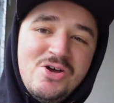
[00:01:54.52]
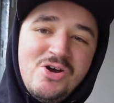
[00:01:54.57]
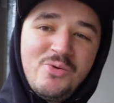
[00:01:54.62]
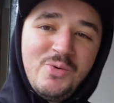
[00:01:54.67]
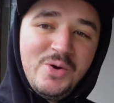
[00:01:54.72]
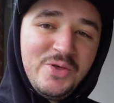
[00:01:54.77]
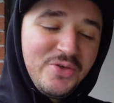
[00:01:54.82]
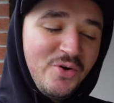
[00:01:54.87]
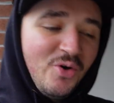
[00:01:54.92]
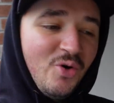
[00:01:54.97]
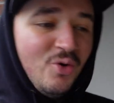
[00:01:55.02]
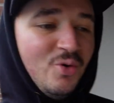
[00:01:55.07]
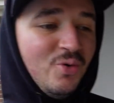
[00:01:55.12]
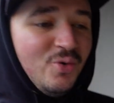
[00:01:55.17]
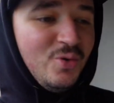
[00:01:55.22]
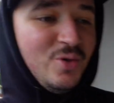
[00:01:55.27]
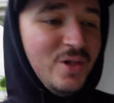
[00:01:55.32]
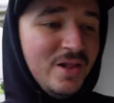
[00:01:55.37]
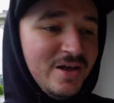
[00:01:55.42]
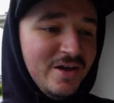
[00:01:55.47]
with
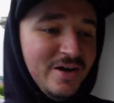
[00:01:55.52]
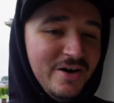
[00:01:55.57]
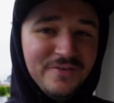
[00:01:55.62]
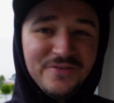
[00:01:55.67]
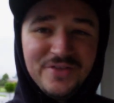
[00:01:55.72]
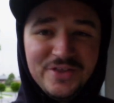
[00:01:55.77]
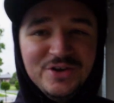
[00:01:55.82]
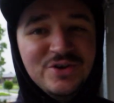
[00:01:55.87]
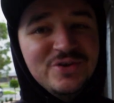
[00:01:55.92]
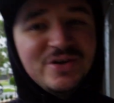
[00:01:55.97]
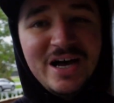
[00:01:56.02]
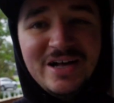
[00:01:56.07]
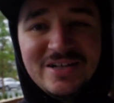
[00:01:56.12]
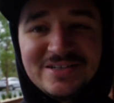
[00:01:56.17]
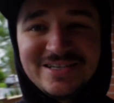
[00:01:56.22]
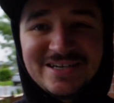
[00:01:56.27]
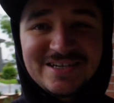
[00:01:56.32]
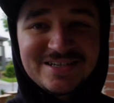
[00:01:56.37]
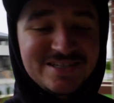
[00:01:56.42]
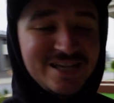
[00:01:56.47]
all of the new
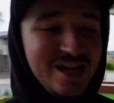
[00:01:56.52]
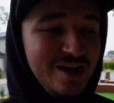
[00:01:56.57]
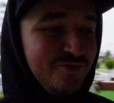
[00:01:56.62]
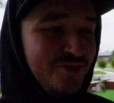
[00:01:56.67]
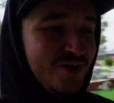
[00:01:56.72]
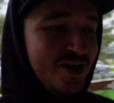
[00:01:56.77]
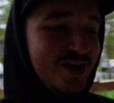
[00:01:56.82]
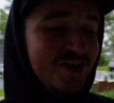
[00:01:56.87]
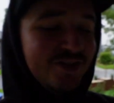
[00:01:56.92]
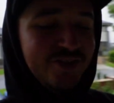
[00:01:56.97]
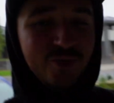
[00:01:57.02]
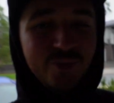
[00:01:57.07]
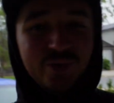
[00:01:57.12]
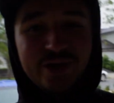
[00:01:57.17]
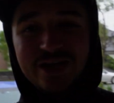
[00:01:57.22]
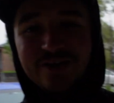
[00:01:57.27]
Haltech stuff that we